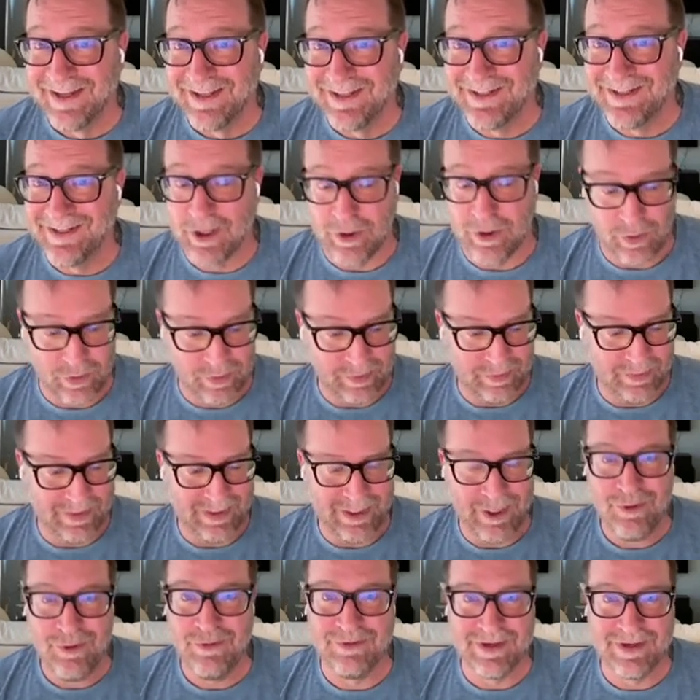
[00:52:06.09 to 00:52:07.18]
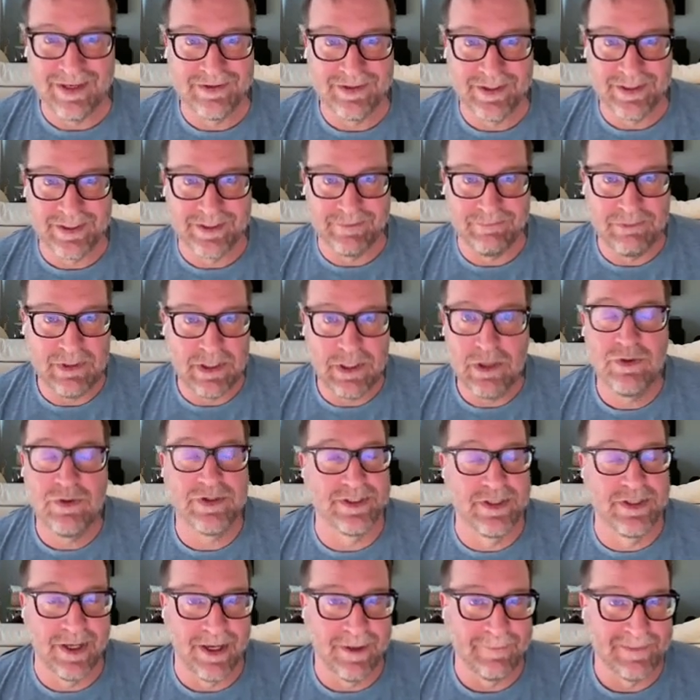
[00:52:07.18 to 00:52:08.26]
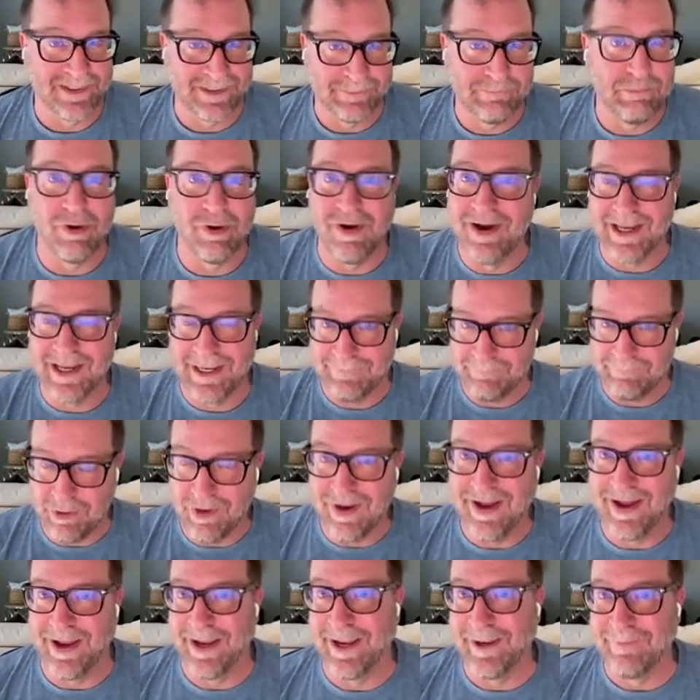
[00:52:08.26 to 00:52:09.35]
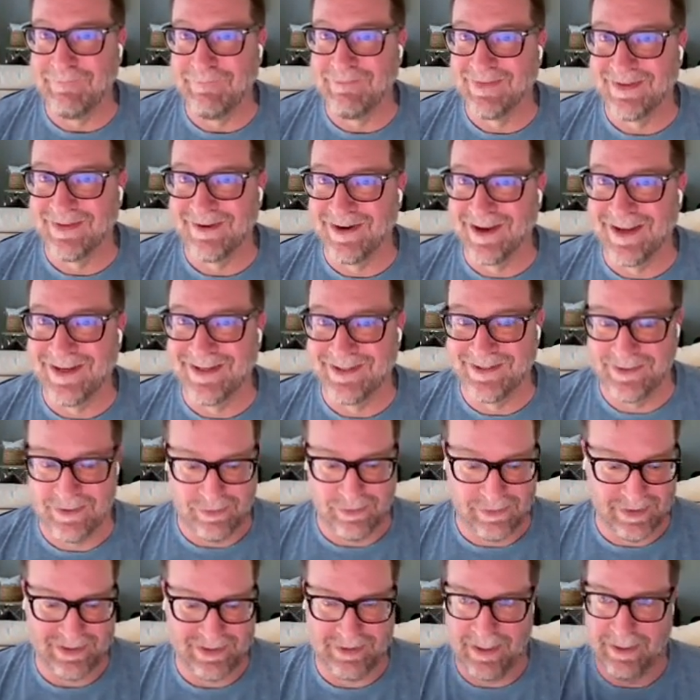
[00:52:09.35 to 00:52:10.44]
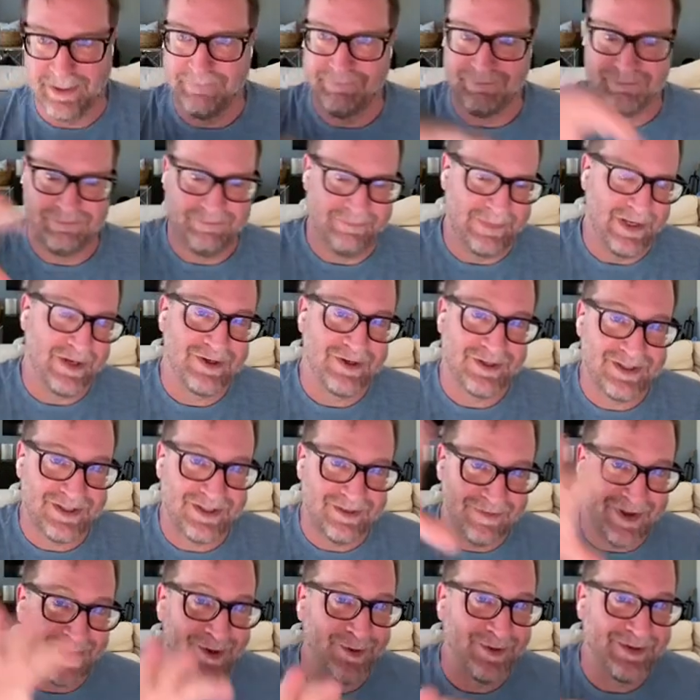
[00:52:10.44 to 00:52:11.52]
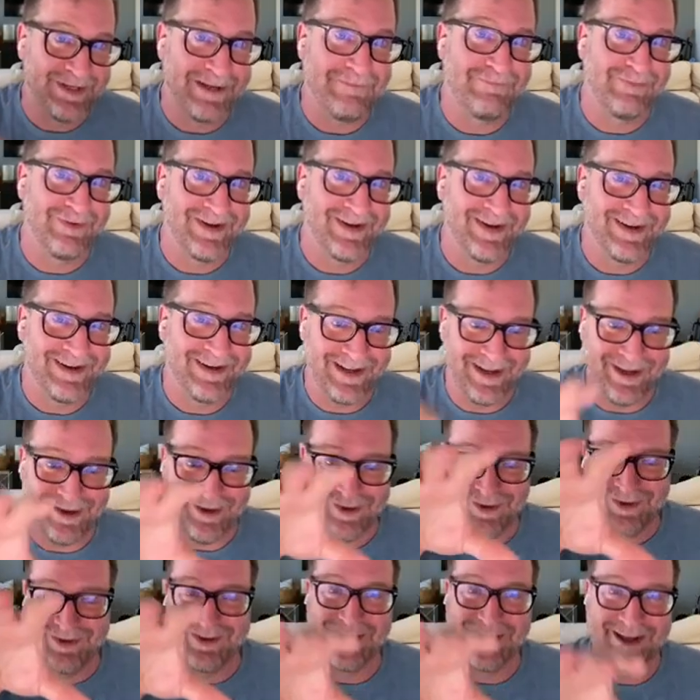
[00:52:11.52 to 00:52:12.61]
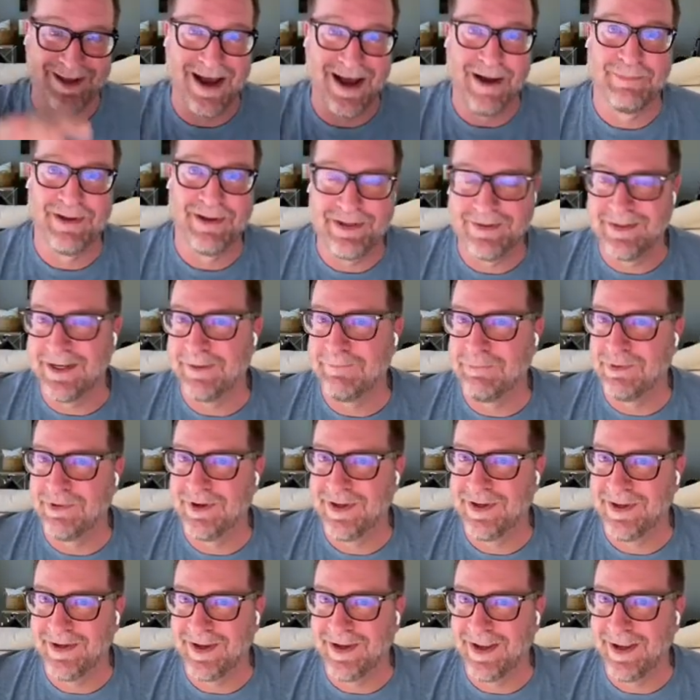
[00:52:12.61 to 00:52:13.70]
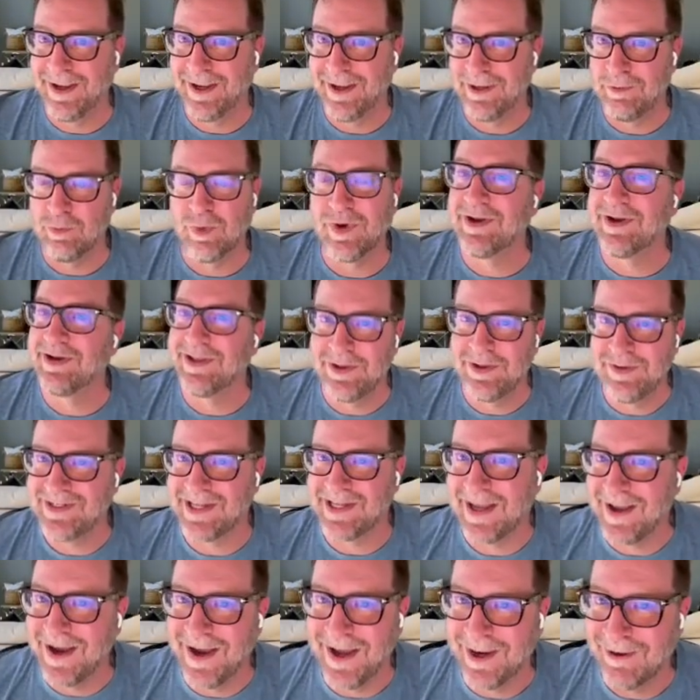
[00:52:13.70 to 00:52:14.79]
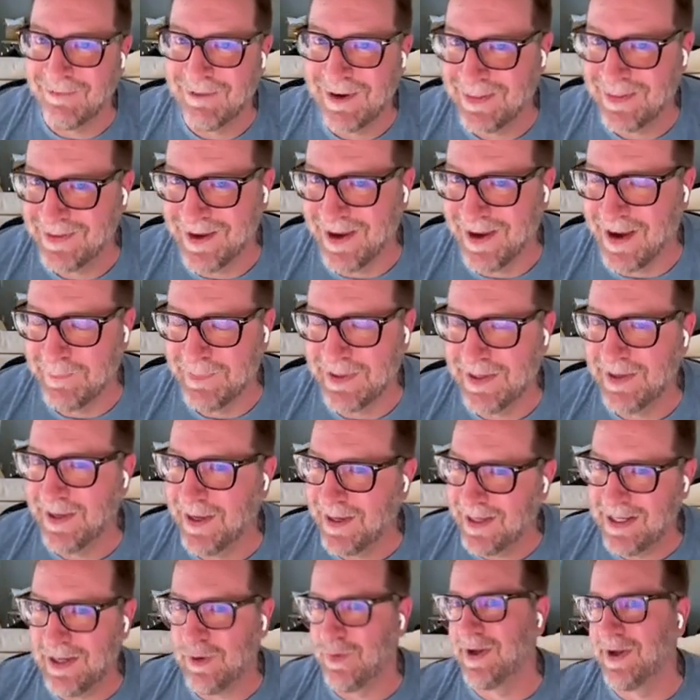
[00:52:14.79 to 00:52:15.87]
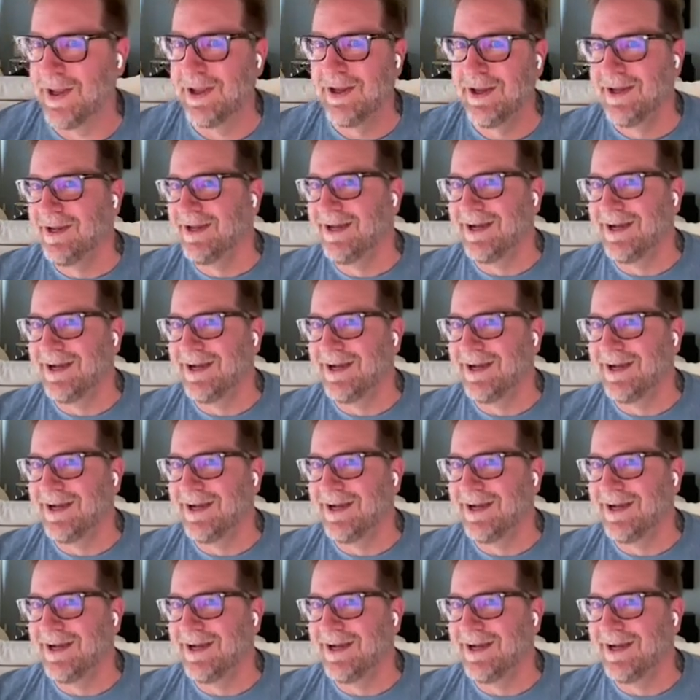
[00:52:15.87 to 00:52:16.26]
So you can just use them as plug and play. All right. So it's like, here's the funnel template, here's the copy template, and we're going to use AI to write the copy anyway.